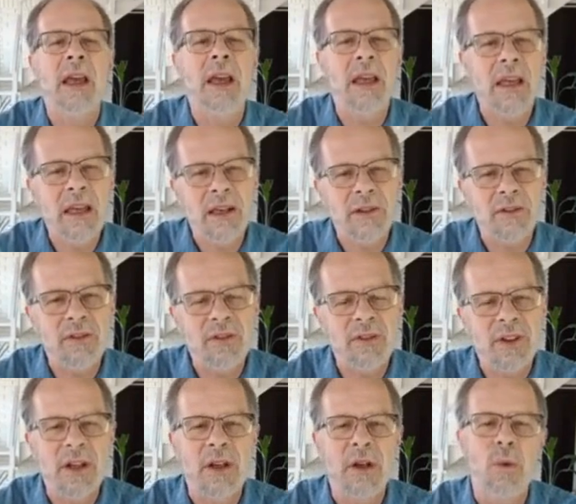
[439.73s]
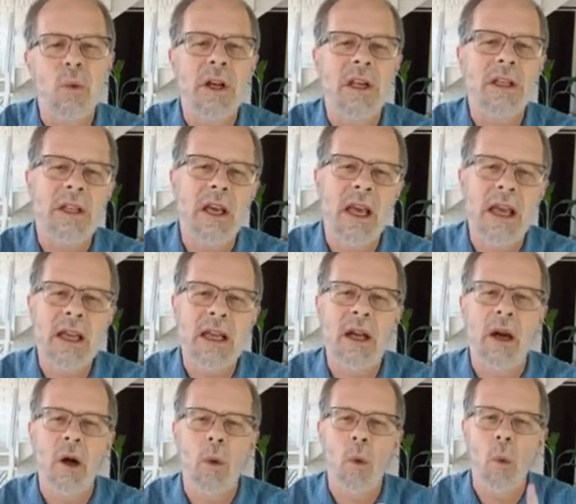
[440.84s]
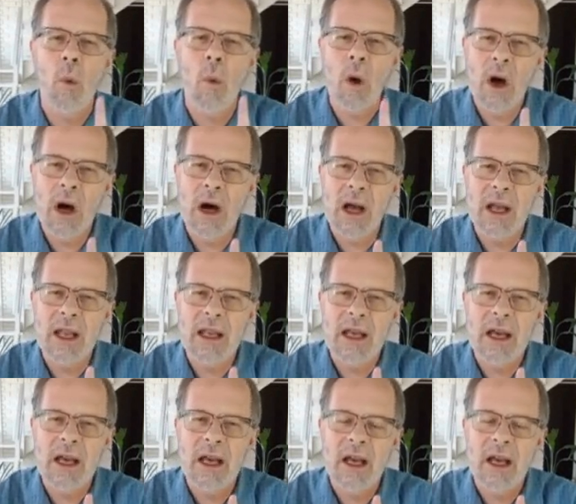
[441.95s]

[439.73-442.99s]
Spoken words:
If we take 1